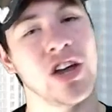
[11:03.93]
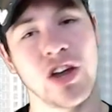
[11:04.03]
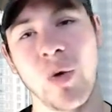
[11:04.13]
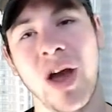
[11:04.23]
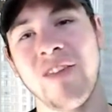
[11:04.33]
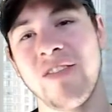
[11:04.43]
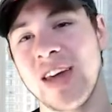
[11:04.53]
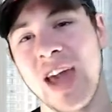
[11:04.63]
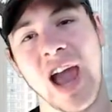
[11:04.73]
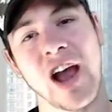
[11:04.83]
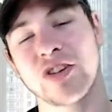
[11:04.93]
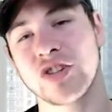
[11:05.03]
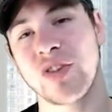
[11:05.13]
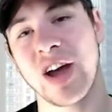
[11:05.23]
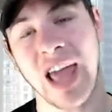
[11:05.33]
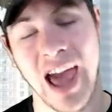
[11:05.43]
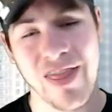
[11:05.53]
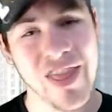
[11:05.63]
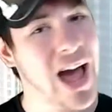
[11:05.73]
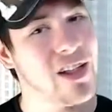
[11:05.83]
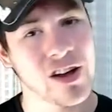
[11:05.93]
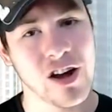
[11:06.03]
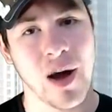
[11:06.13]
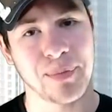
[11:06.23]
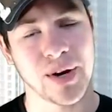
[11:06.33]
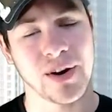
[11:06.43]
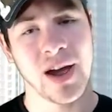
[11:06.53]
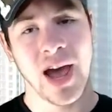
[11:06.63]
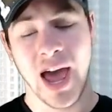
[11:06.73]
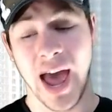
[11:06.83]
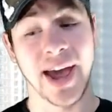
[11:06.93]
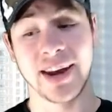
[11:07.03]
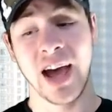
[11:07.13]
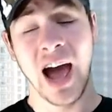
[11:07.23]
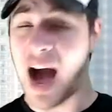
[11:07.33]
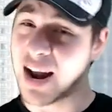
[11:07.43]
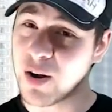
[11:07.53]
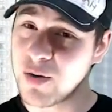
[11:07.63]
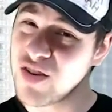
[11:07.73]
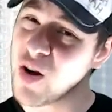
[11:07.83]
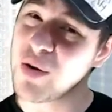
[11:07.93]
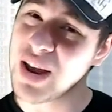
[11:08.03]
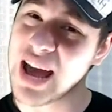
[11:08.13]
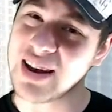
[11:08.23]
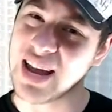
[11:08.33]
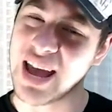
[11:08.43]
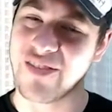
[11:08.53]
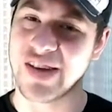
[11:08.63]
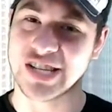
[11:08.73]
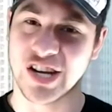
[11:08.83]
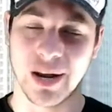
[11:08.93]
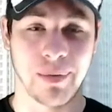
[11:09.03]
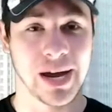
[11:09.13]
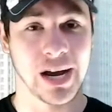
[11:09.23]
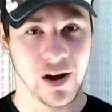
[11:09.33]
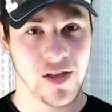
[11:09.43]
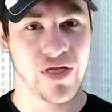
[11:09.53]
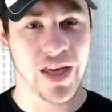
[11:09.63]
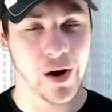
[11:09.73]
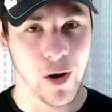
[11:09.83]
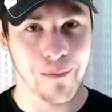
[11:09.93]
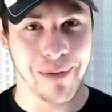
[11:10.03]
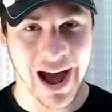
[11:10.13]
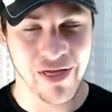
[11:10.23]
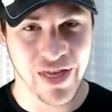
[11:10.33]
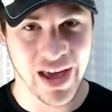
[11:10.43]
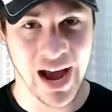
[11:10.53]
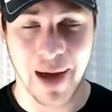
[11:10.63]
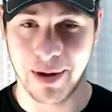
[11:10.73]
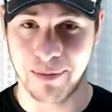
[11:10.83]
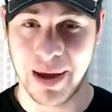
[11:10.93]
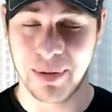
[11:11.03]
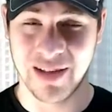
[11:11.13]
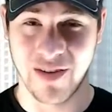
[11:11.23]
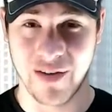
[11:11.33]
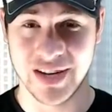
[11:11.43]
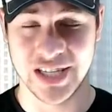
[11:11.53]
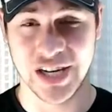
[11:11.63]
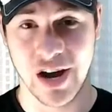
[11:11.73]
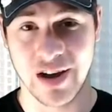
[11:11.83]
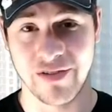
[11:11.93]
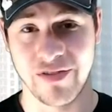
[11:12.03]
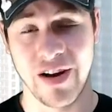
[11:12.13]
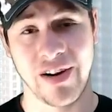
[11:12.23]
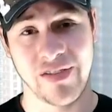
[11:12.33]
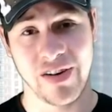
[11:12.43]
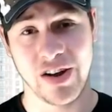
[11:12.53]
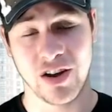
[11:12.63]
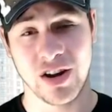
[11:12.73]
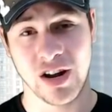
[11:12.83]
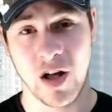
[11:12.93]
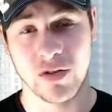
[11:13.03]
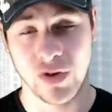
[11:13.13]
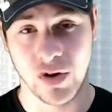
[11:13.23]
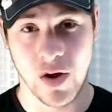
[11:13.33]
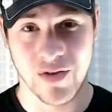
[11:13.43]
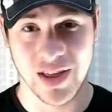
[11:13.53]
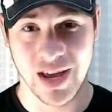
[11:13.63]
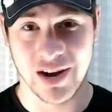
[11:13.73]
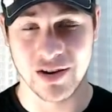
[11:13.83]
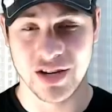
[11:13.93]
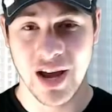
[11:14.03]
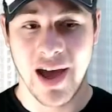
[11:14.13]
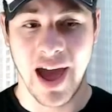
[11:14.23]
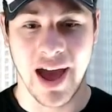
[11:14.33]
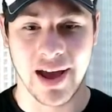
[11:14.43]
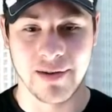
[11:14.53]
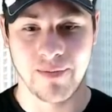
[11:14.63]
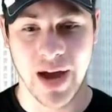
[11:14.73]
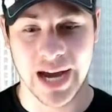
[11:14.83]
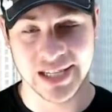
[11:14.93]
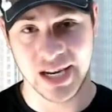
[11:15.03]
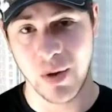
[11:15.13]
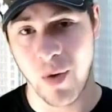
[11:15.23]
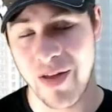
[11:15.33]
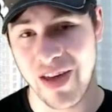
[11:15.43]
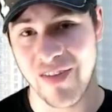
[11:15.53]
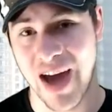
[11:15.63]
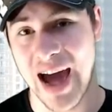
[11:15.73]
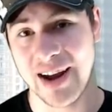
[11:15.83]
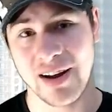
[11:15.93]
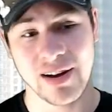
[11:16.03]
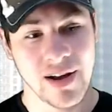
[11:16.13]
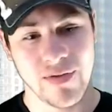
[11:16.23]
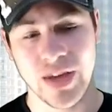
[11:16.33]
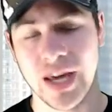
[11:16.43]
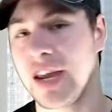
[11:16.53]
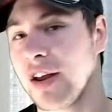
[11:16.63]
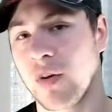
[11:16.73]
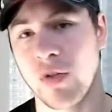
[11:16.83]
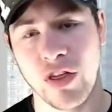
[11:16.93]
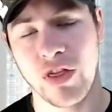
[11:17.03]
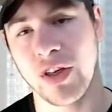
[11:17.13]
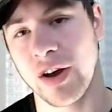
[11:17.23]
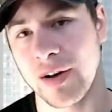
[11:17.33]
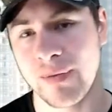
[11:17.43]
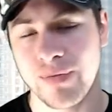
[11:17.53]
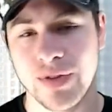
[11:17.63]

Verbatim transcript: UAV, airstrike, and the helicopter, and I don't know yet if it's going to be a good thing or bad thing. I mean, people have obviously gotten very, very good at Call of Duty over the years, and I see why they've added the, you know, the